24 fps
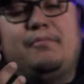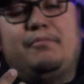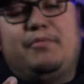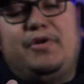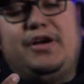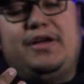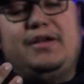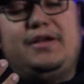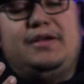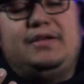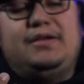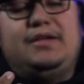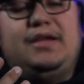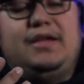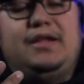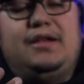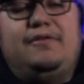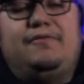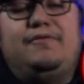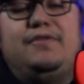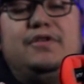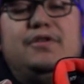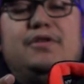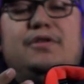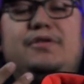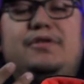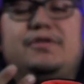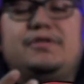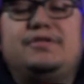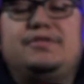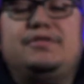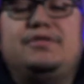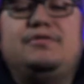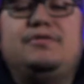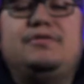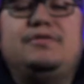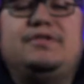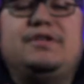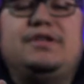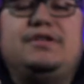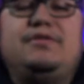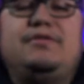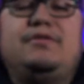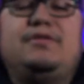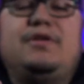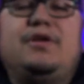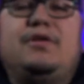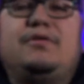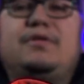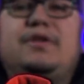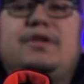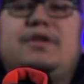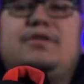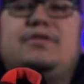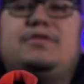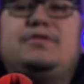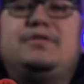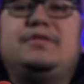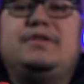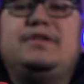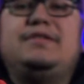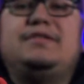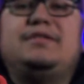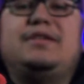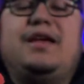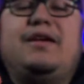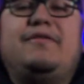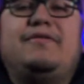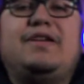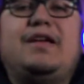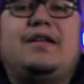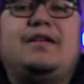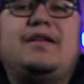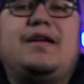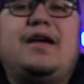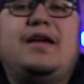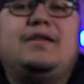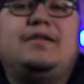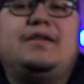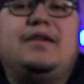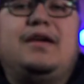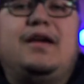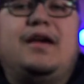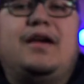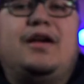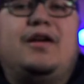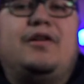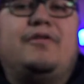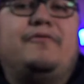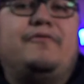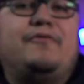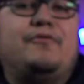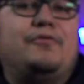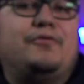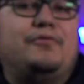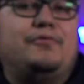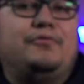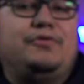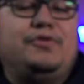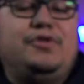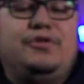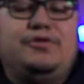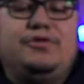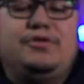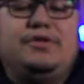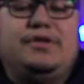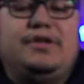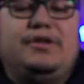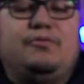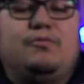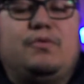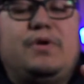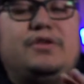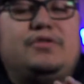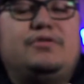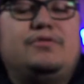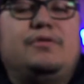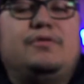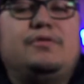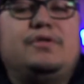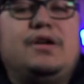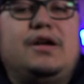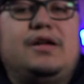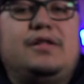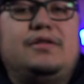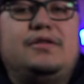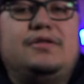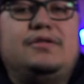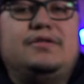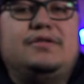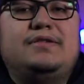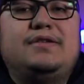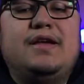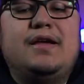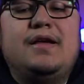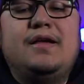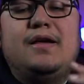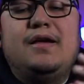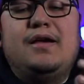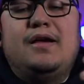But again, if you know your shoes, then you know they usually save that Nike Air for usually retro colors,